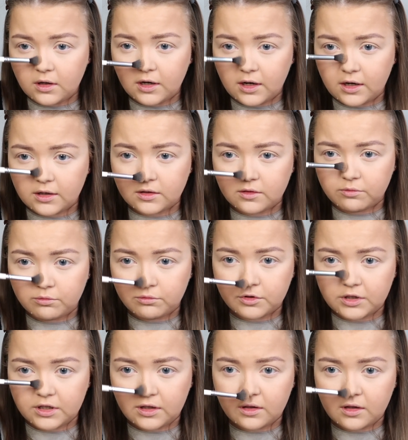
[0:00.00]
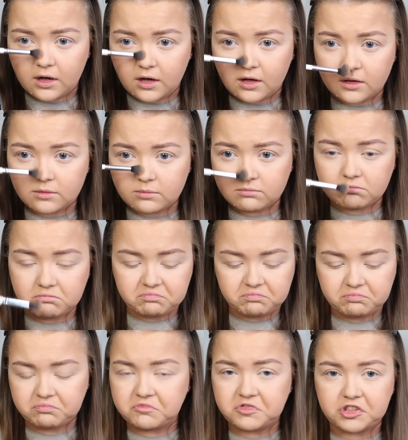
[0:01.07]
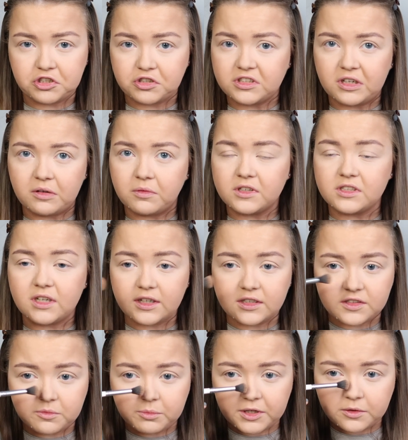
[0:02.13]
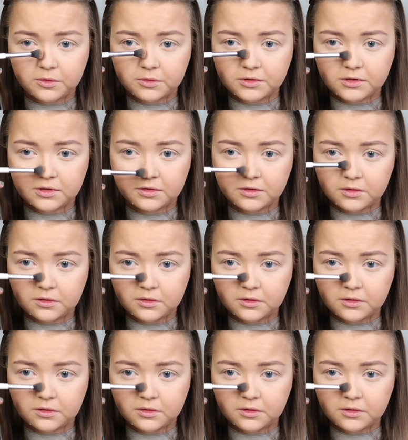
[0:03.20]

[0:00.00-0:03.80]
and running that just down the sides of my nose.